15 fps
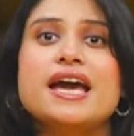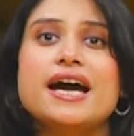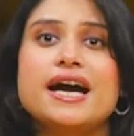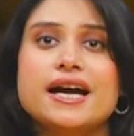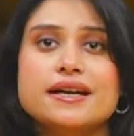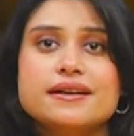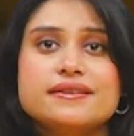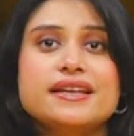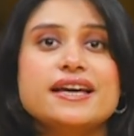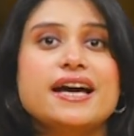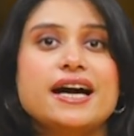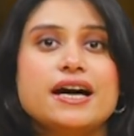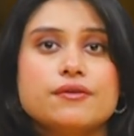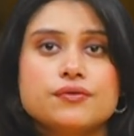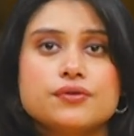and they
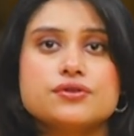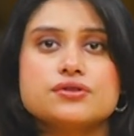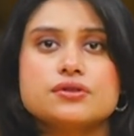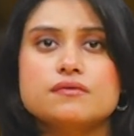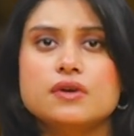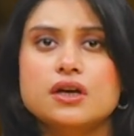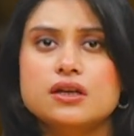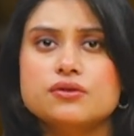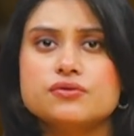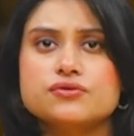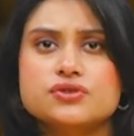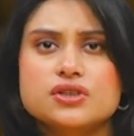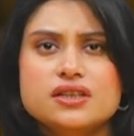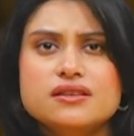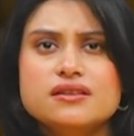have Christian
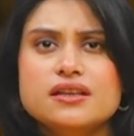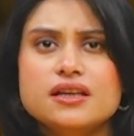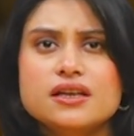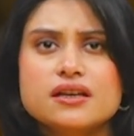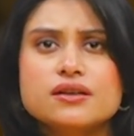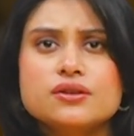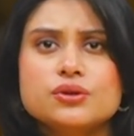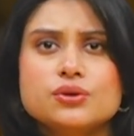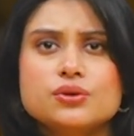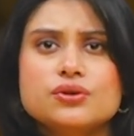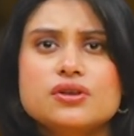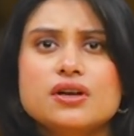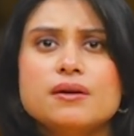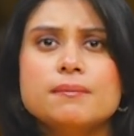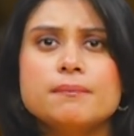values, yet they
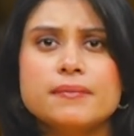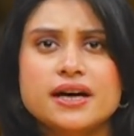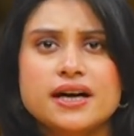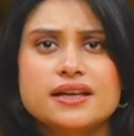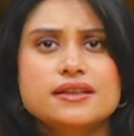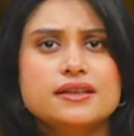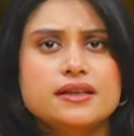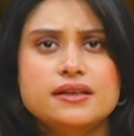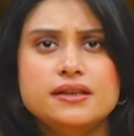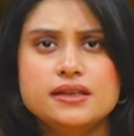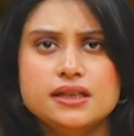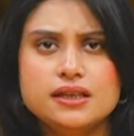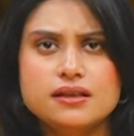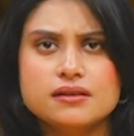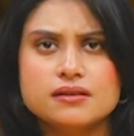ignore a man in
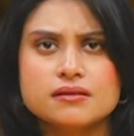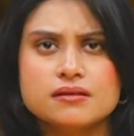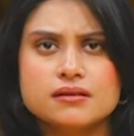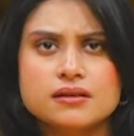need.